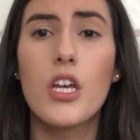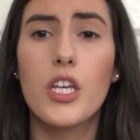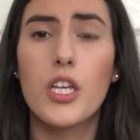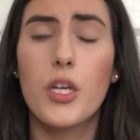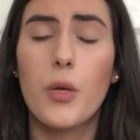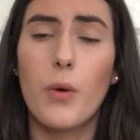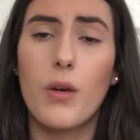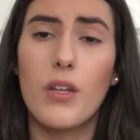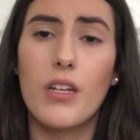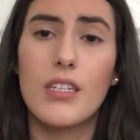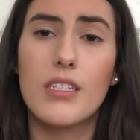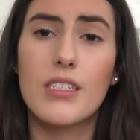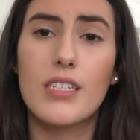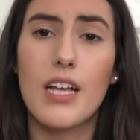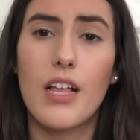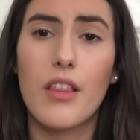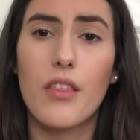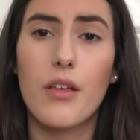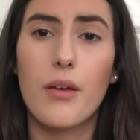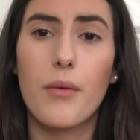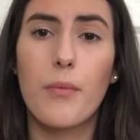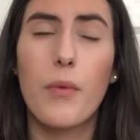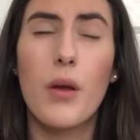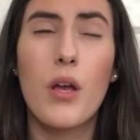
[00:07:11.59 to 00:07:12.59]
You want to tell
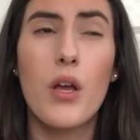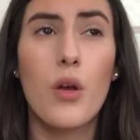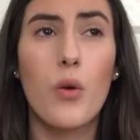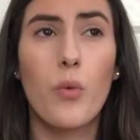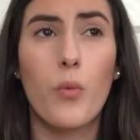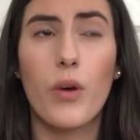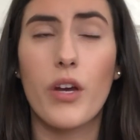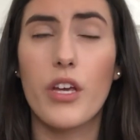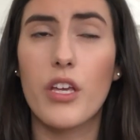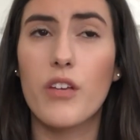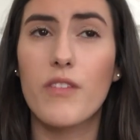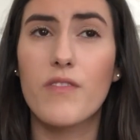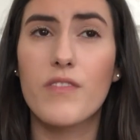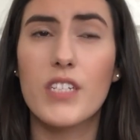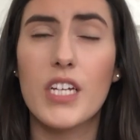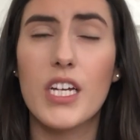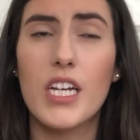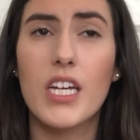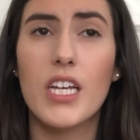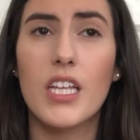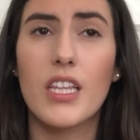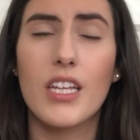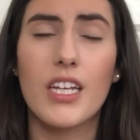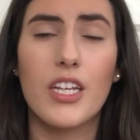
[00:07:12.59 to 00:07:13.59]
them what you've
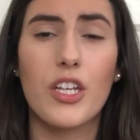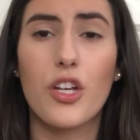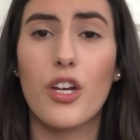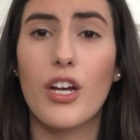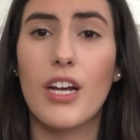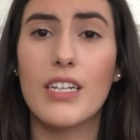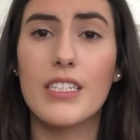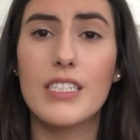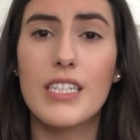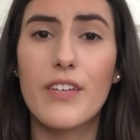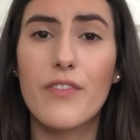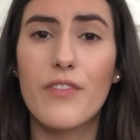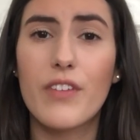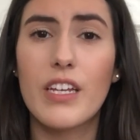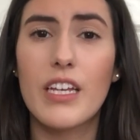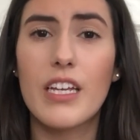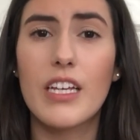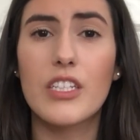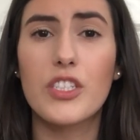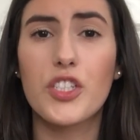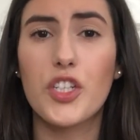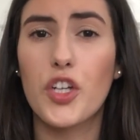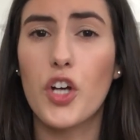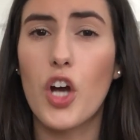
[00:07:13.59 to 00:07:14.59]
done, like your
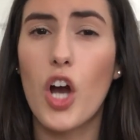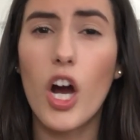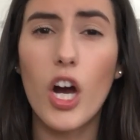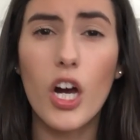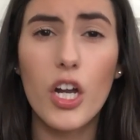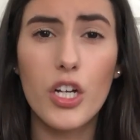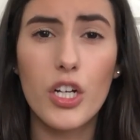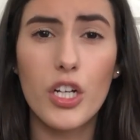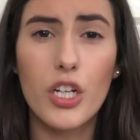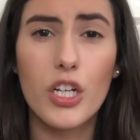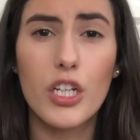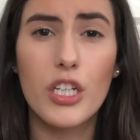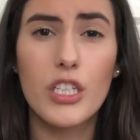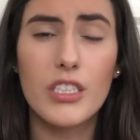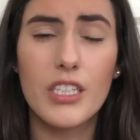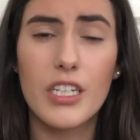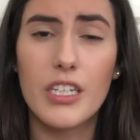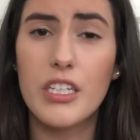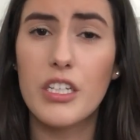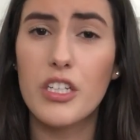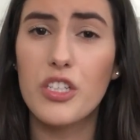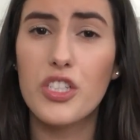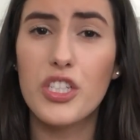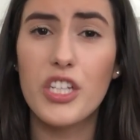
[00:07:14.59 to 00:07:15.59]
activities, your honors,
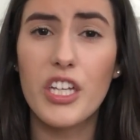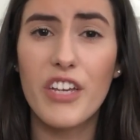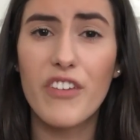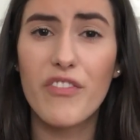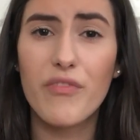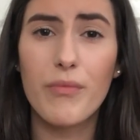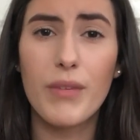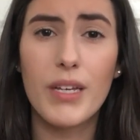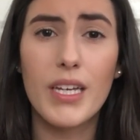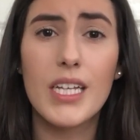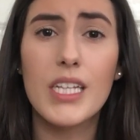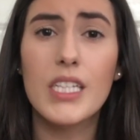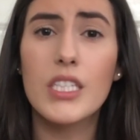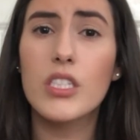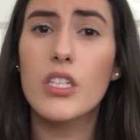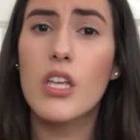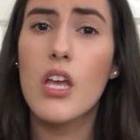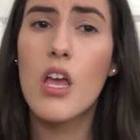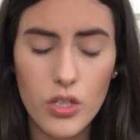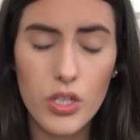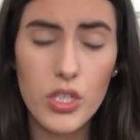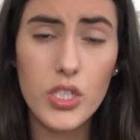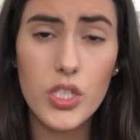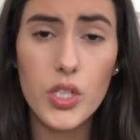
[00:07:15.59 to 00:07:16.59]
any achievements.
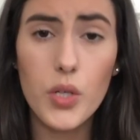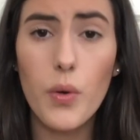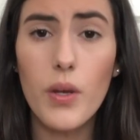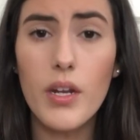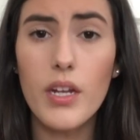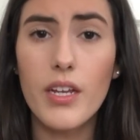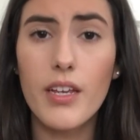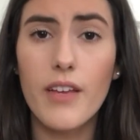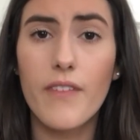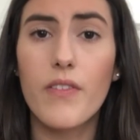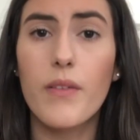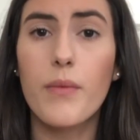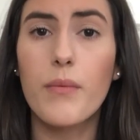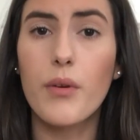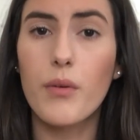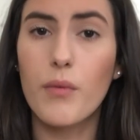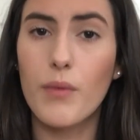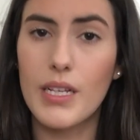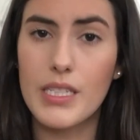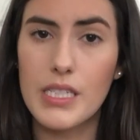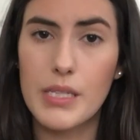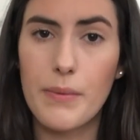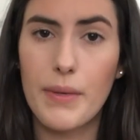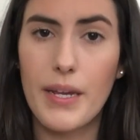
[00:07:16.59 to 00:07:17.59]
You do want to give them a
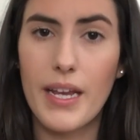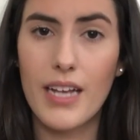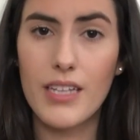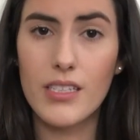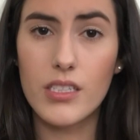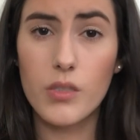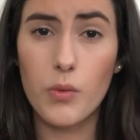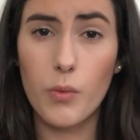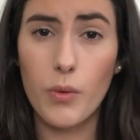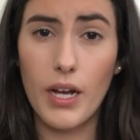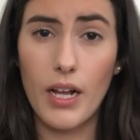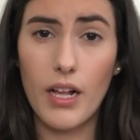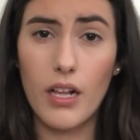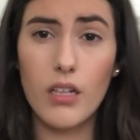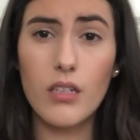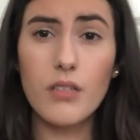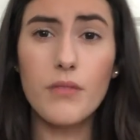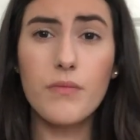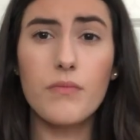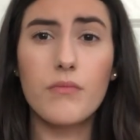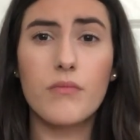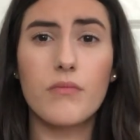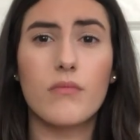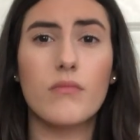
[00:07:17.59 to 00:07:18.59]
resume as
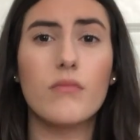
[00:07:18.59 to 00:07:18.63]
well,